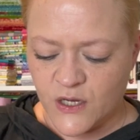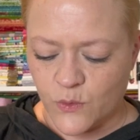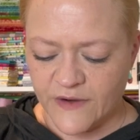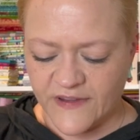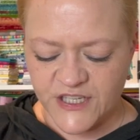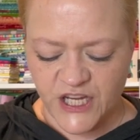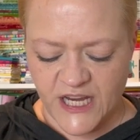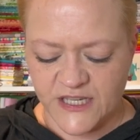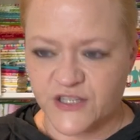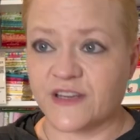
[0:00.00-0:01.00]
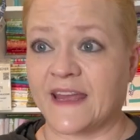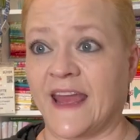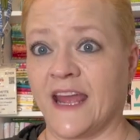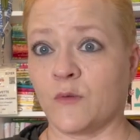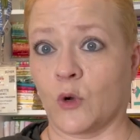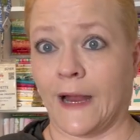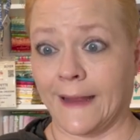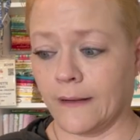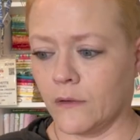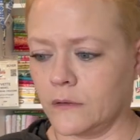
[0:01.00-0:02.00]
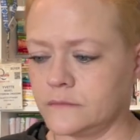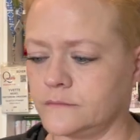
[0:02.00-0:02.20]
what if I change the camera angle?